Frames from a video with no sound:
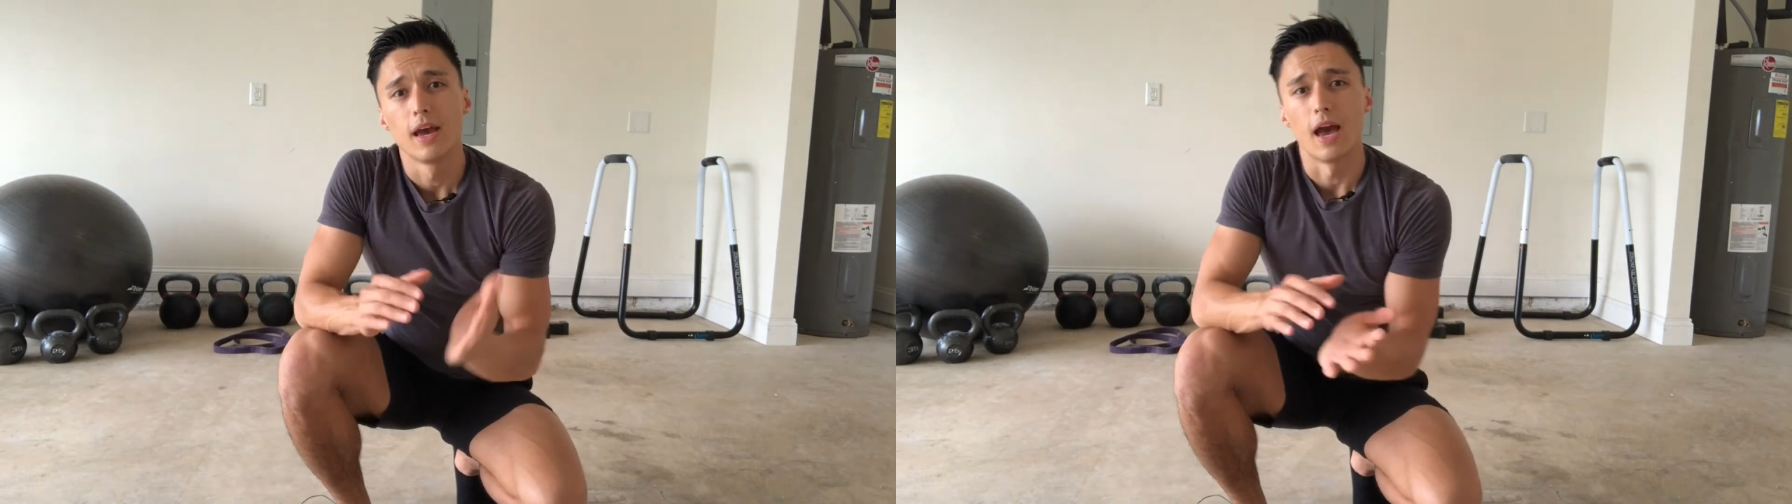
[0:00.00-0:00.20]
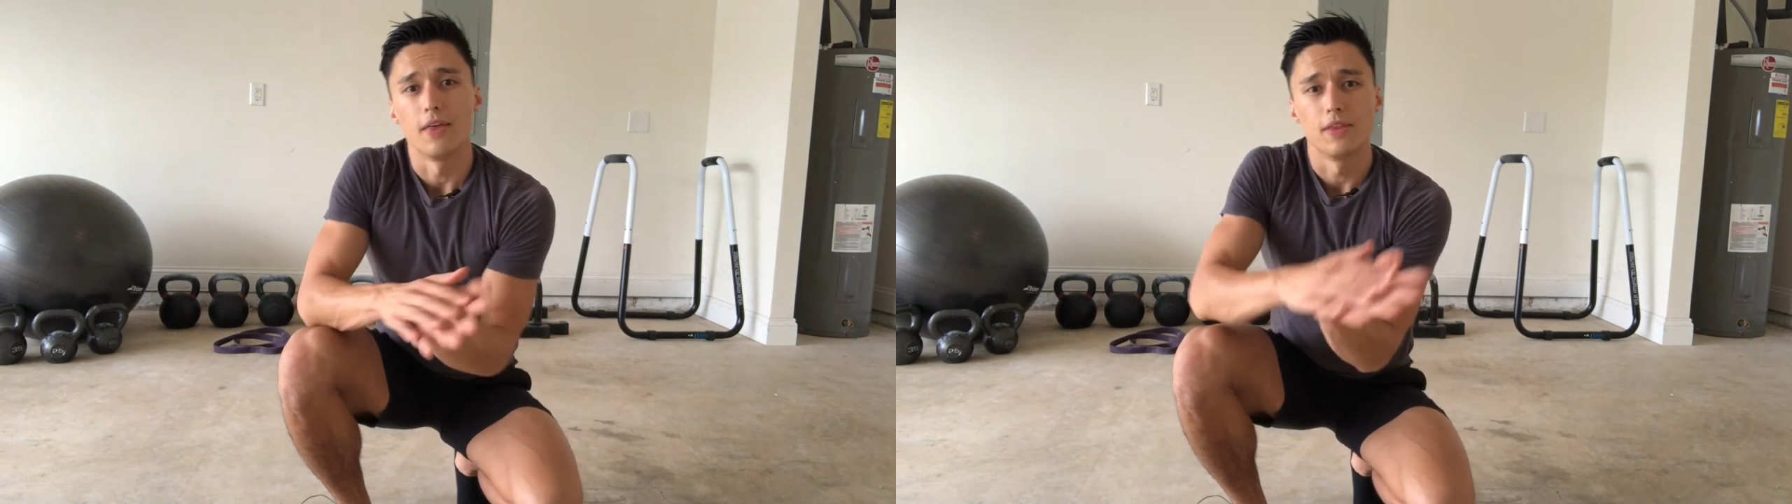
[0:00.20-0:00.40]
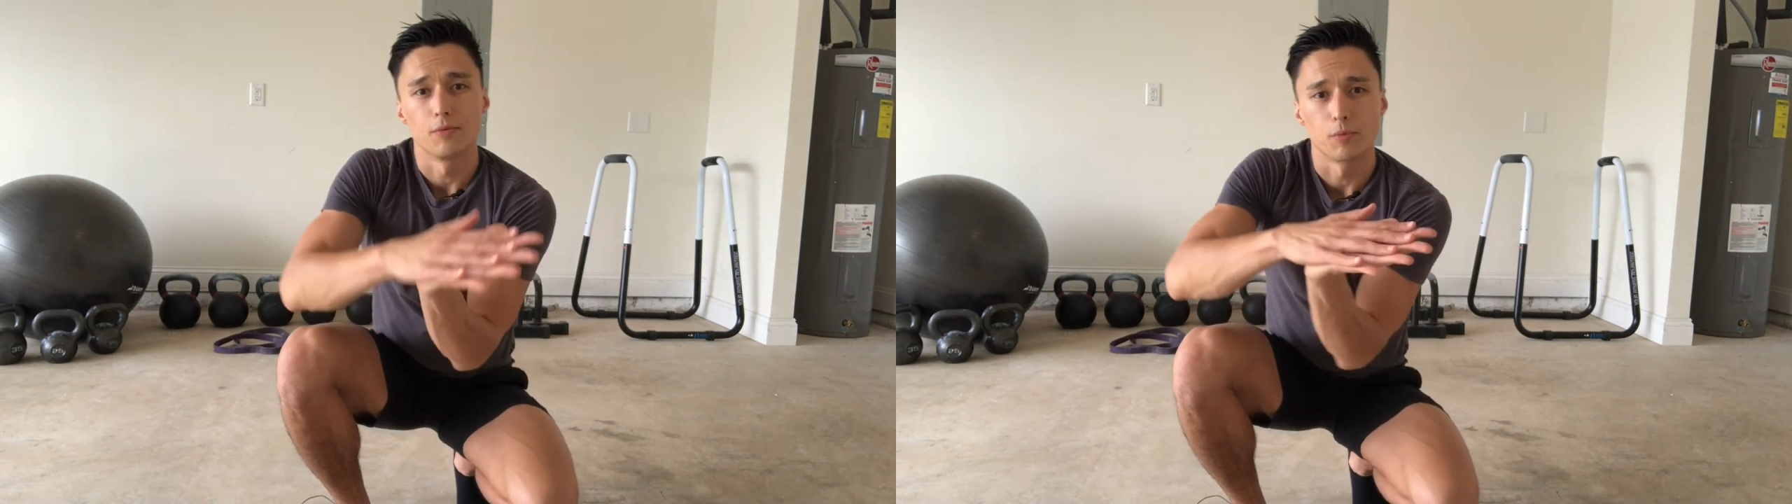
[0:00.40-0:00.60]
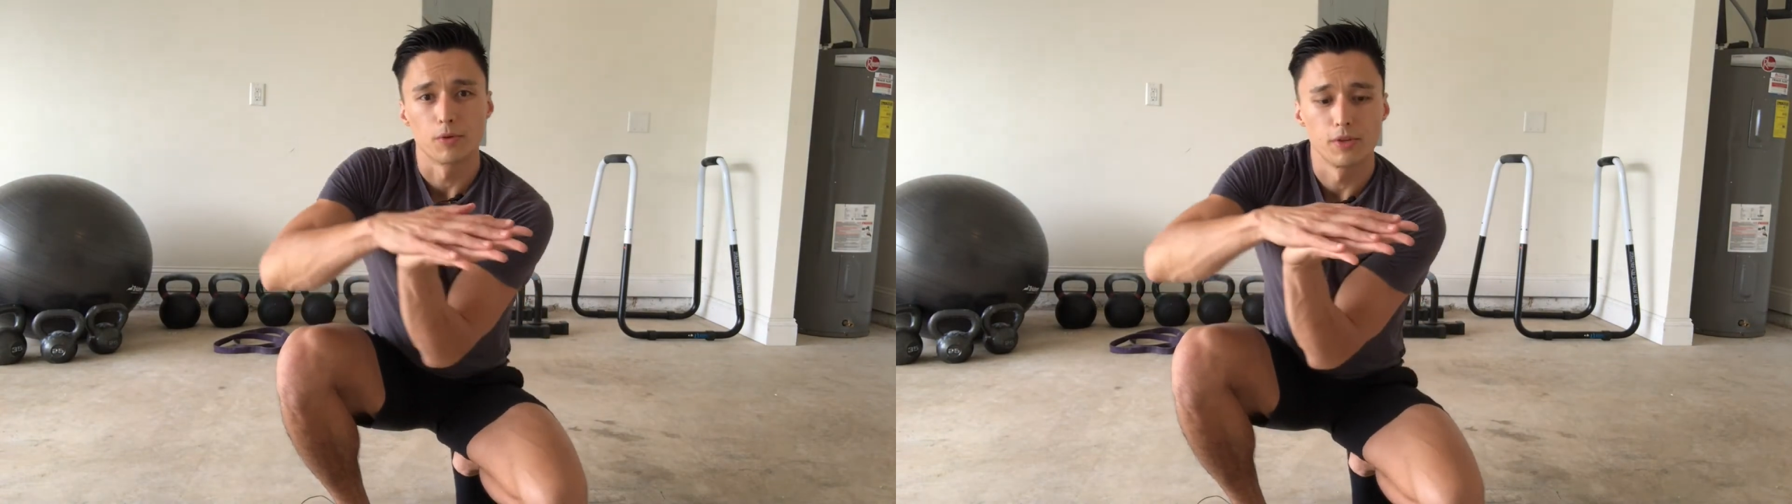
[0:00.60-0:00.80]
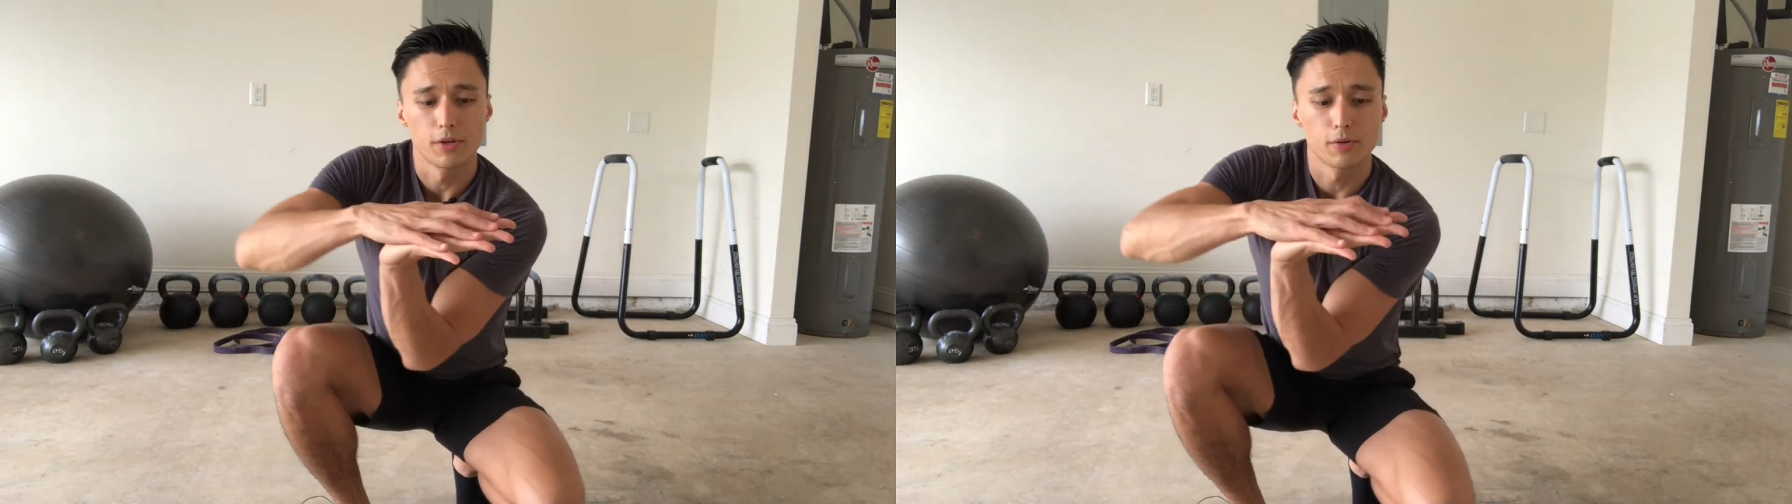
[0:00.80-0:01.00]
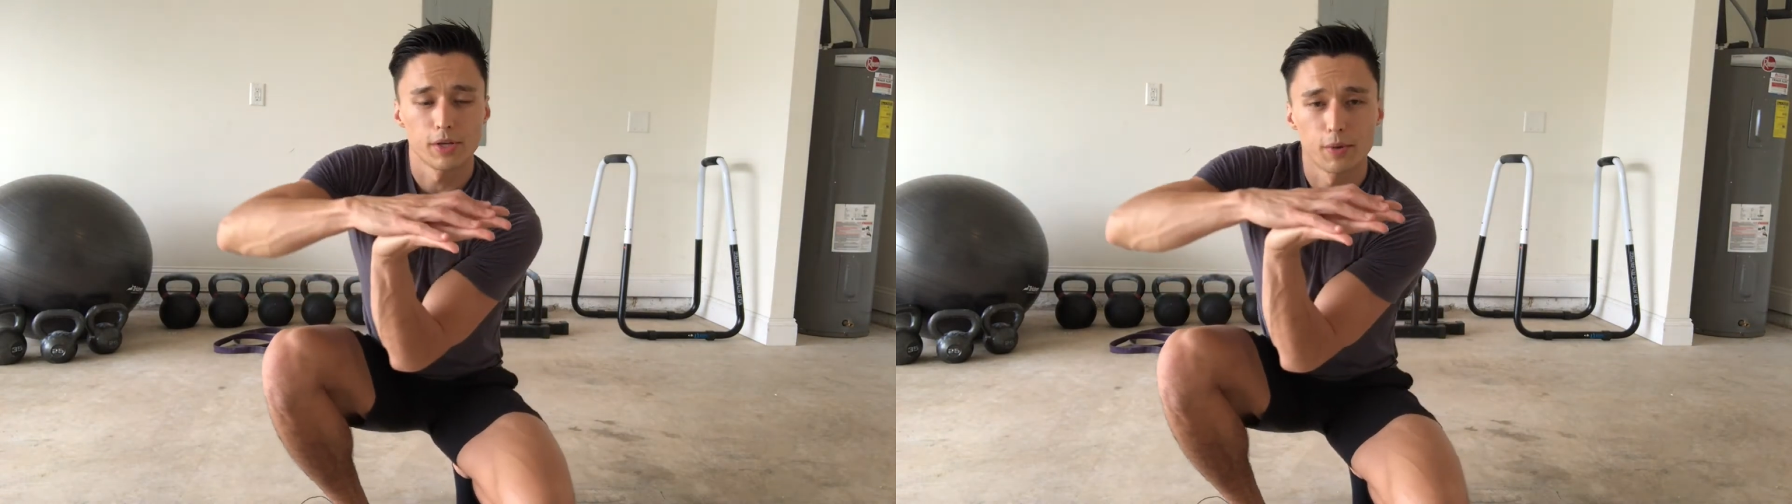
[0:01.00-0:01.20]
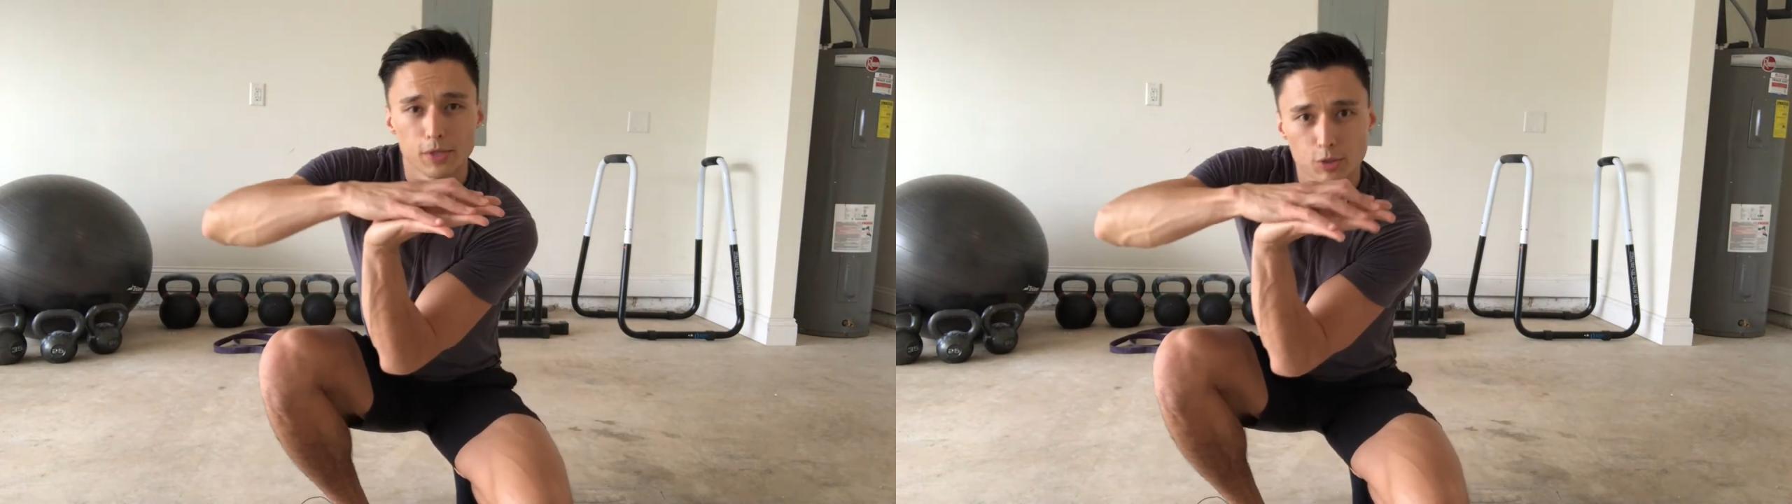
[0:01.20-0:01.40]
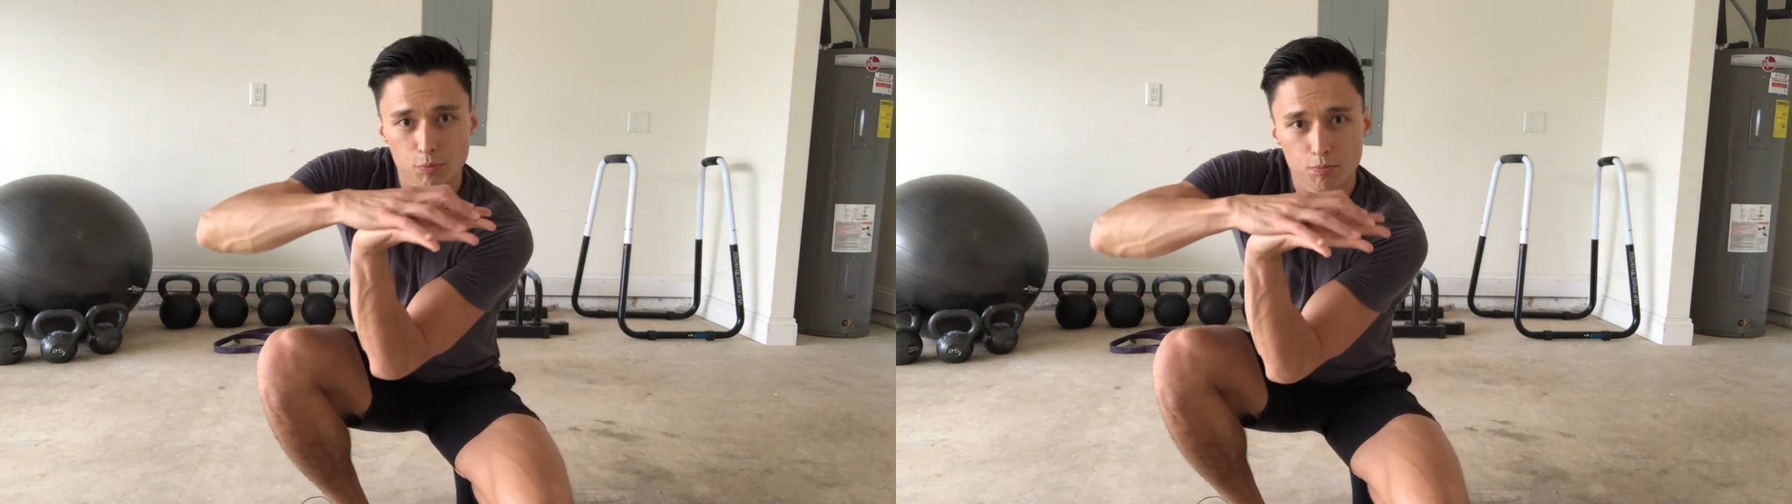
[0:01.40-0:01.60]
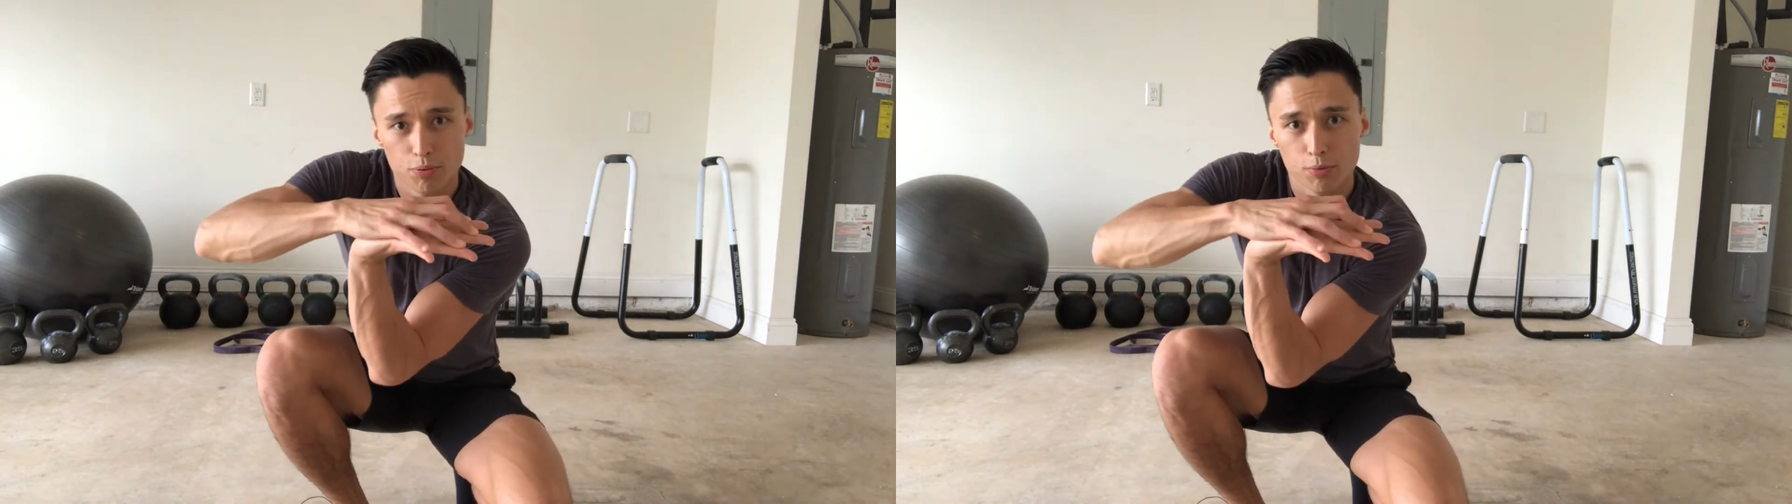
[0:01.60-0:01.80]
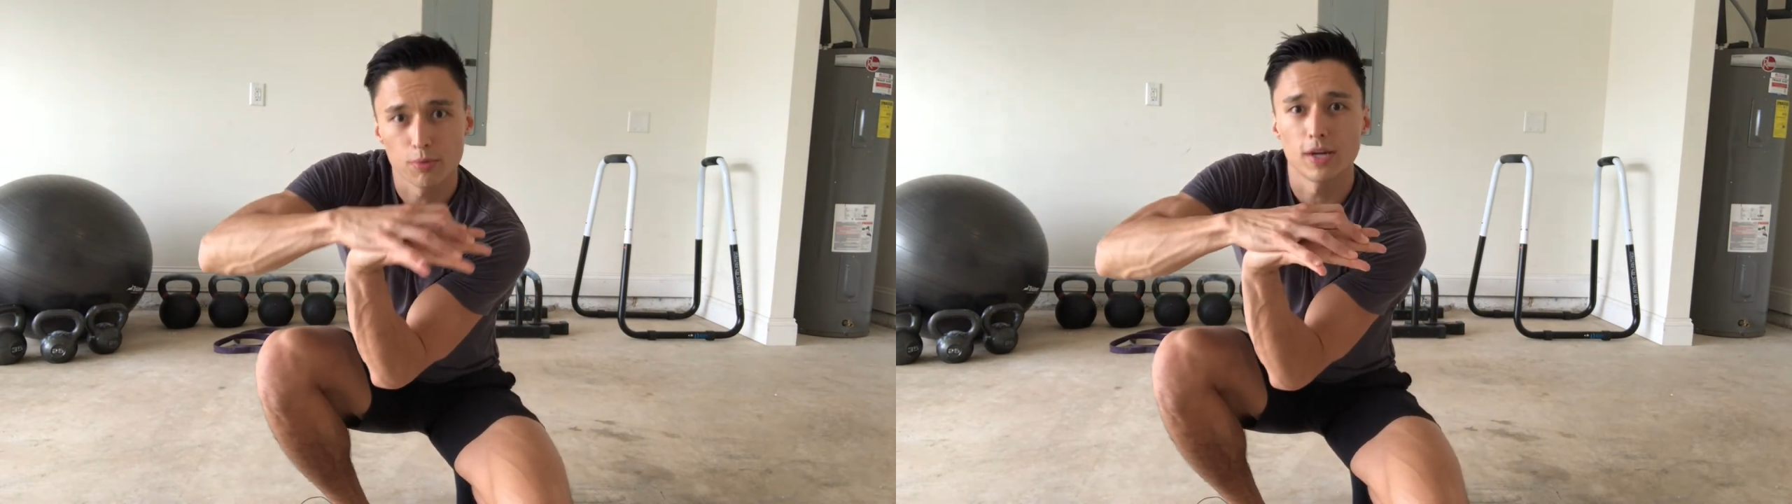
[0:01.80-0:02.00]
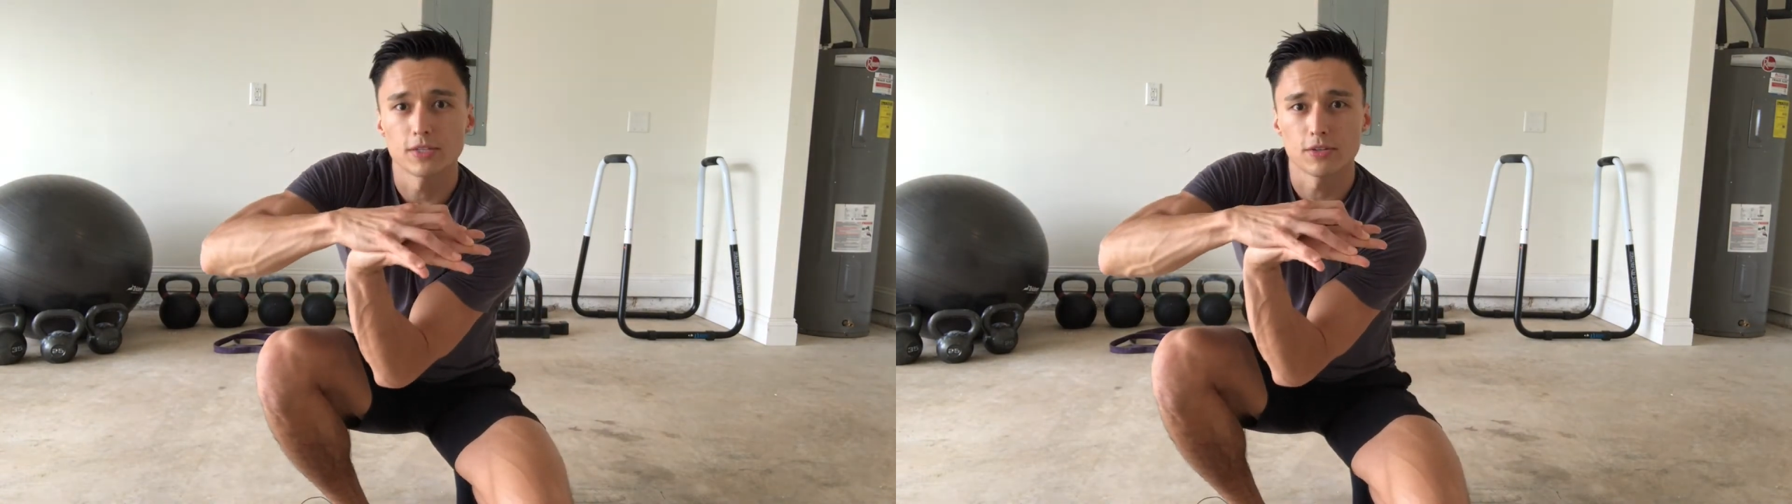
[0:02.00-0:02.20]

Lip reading: and then we're literally going to press